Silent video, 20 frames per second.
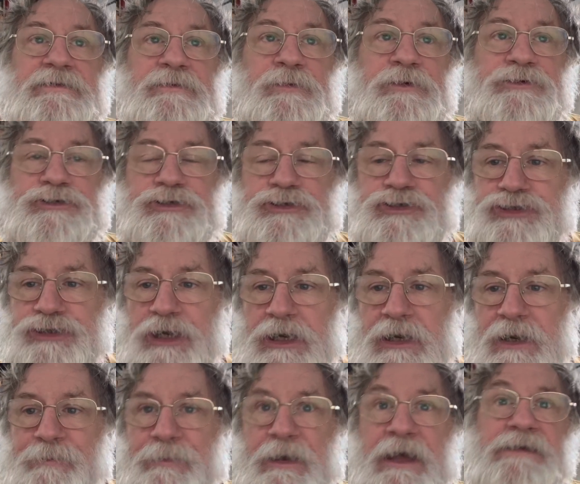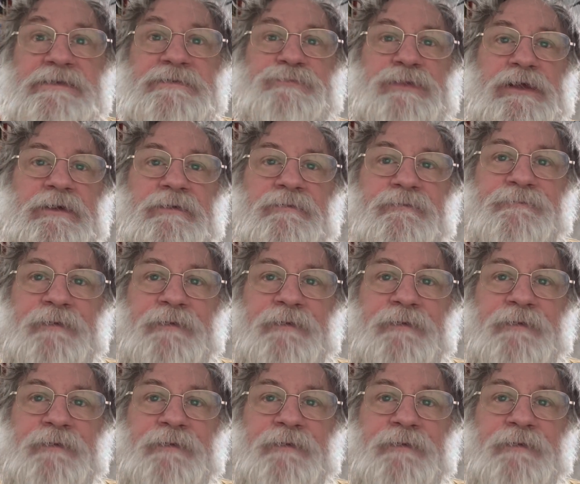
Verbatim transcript: Richard Sharp has been